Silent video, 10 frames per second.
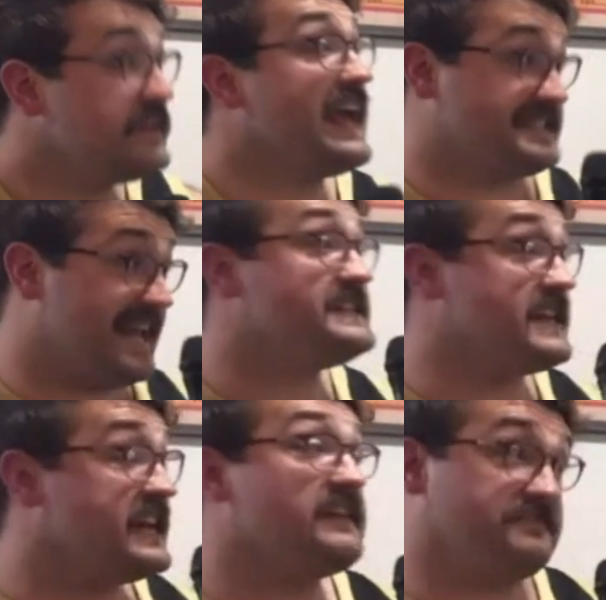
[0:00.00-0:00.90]
Yes, it
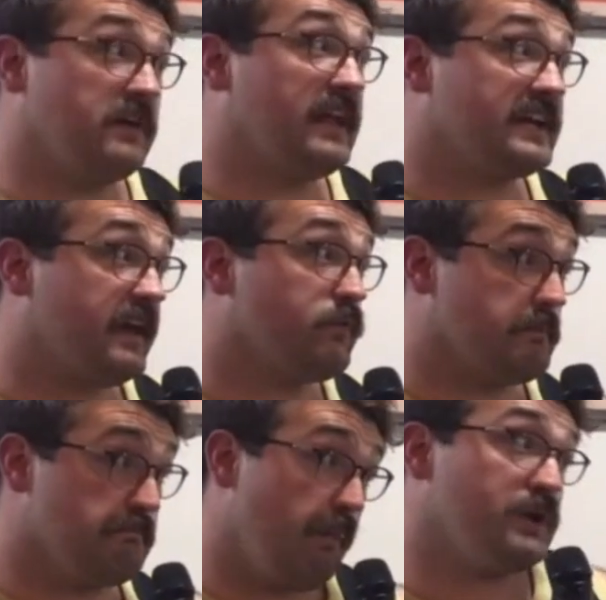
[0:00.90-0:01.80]
did. It felt like they were
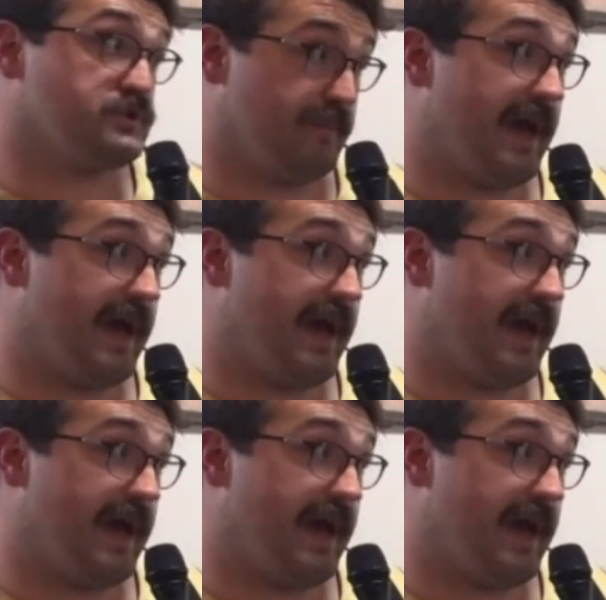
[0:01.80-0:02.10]
much better.